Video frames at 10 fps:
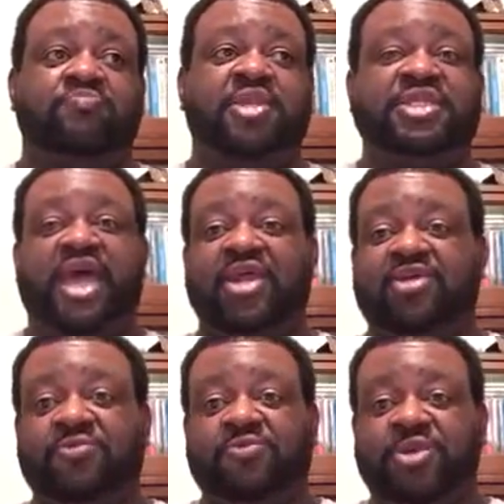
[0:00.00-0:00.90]

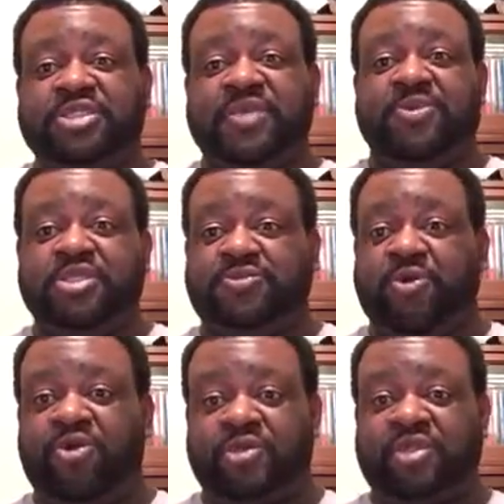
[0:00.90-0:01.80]
Metallica, for example, as
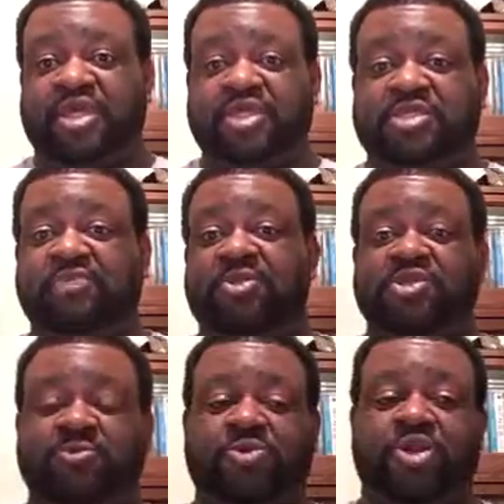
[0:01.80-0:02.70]
far as getting into the
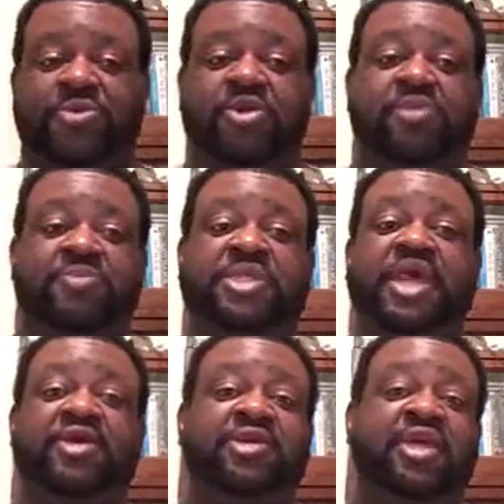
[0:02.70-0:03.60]
music realm here,
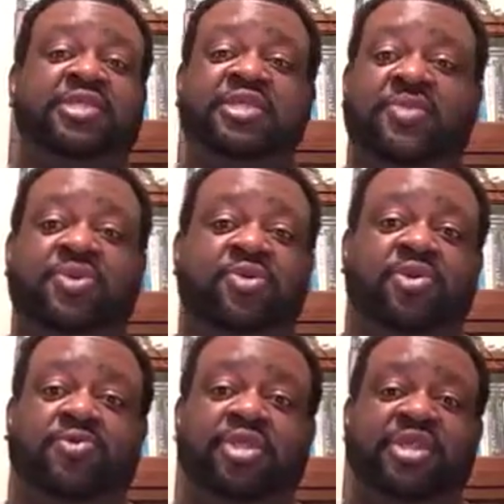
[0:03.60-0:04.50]
Metallica is never going
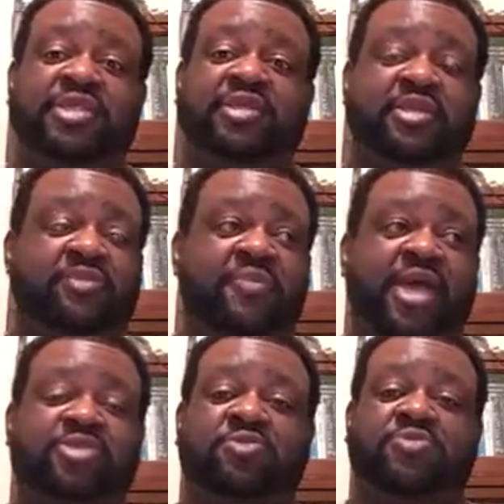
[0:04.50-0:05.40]
to release another
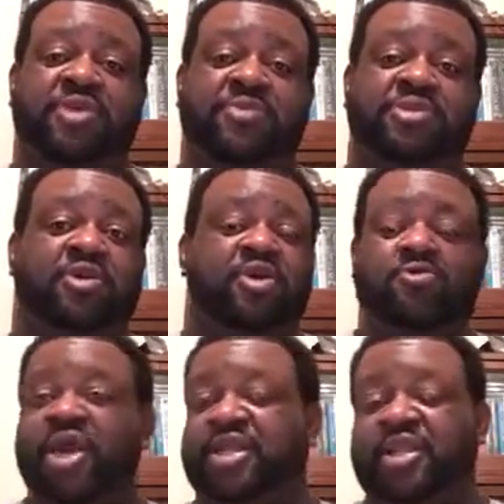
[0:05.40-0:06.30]
Master of Puppets,
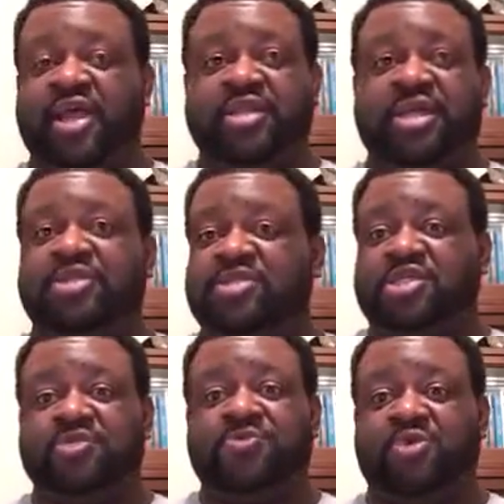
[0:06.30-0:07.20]
Ride of Lightning, and
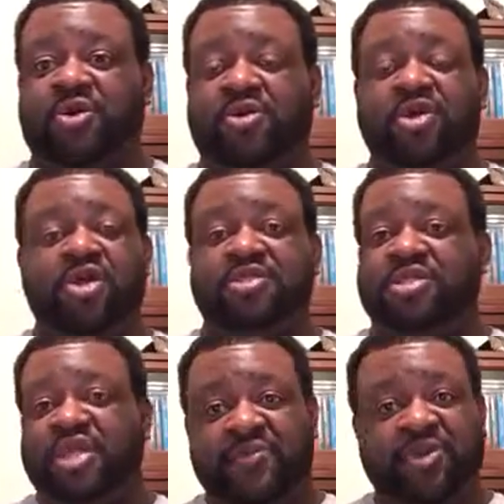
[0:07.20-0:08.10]
Justice for All.
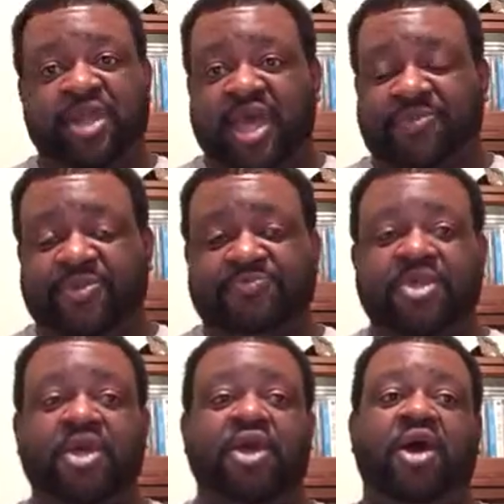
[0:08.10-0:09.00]
Never going to happen.
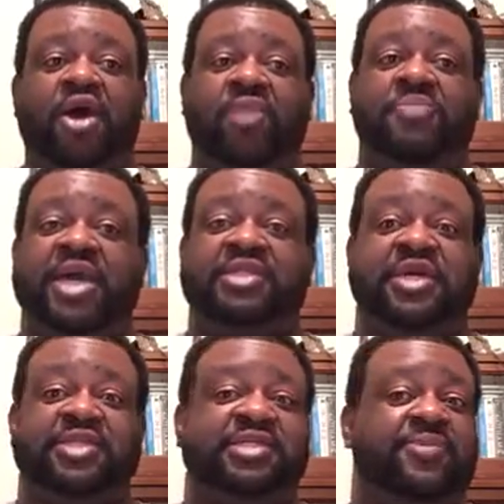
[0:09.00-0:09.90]

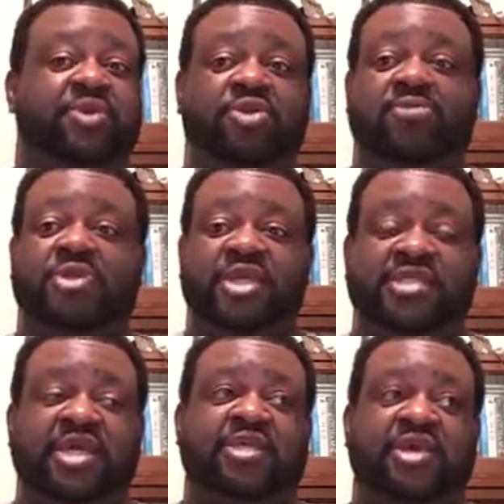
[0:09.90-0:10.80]
Megadeth is never going to
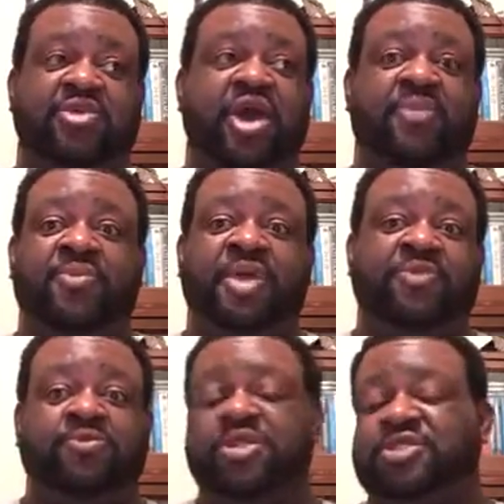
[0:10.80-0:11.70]
release another album
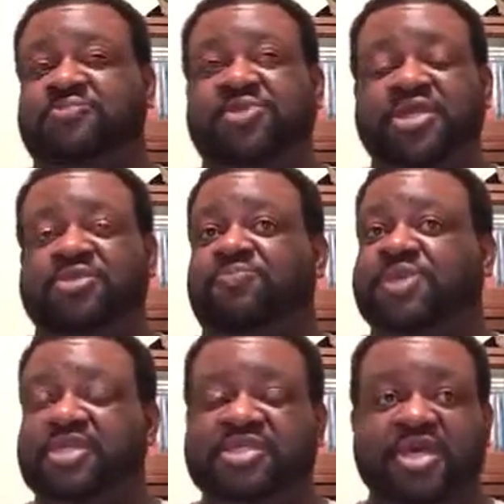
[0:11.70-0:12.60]
like Rust in Peace or
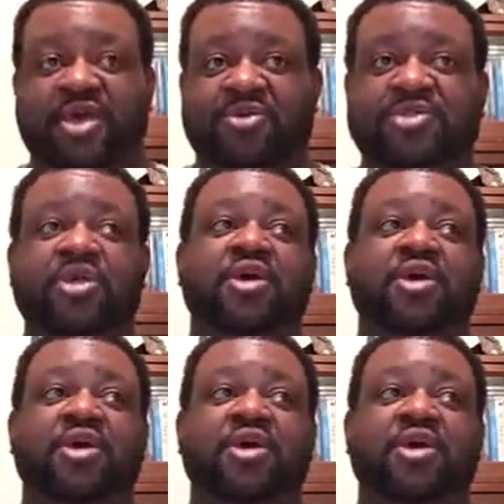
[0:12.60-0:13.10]
Peace Sells.